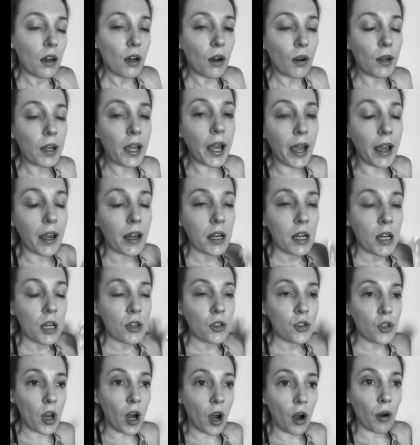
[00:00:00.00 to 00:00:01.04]
Okay,
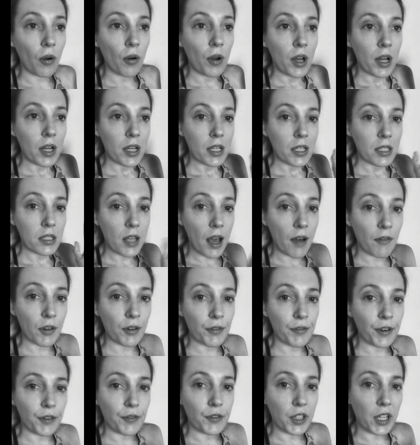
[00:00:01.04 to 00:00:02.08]
so
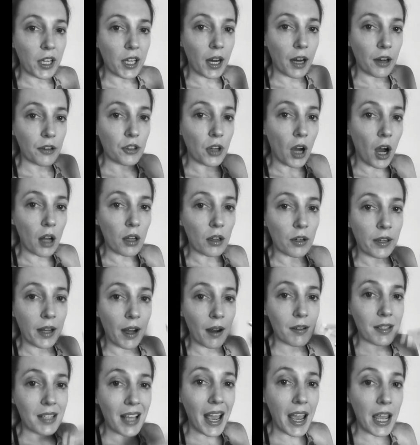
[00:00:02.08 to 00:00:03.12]
$7.50, you got $1.
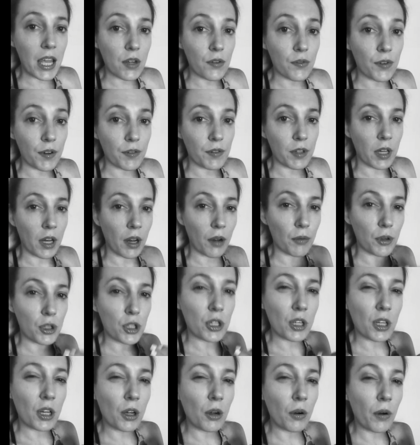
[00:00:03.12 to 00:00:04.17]
Now it's $8.50. Now we're
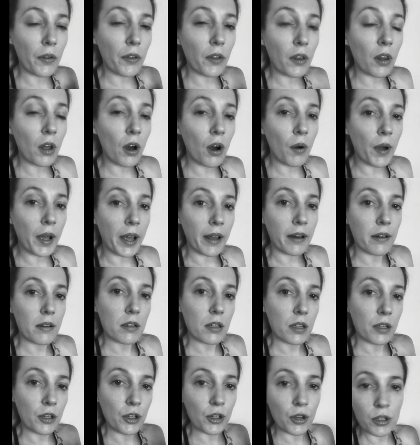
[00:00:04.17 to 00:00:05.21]
just gonna go on the low end,
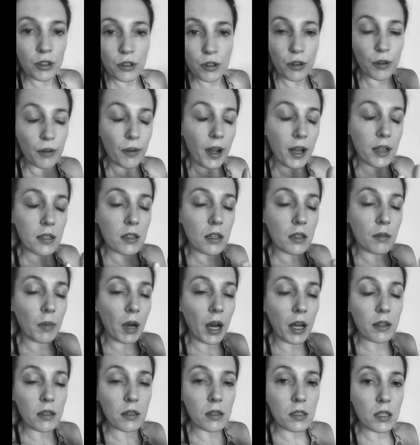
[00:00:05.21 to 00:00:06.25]
and you can do the rest of the
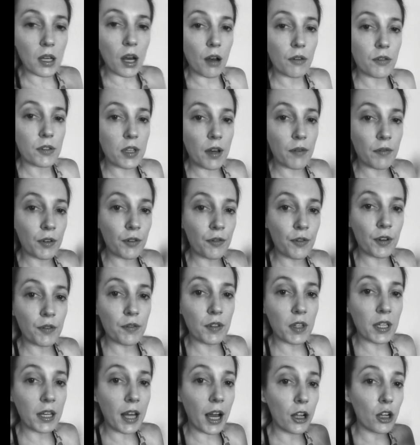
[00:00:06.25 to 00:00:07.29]
math yourself.
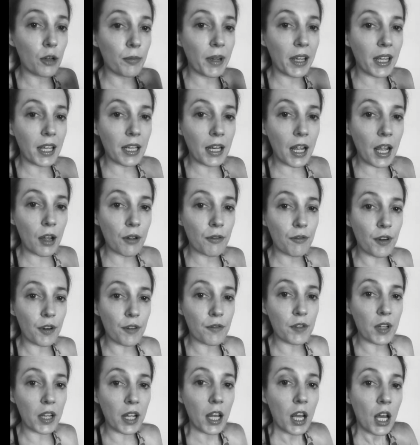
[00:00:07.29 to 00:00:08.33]
$7.50, now you're making
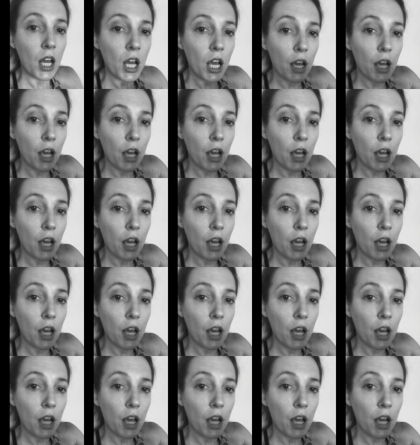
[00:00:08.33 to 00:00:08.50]
$8.50.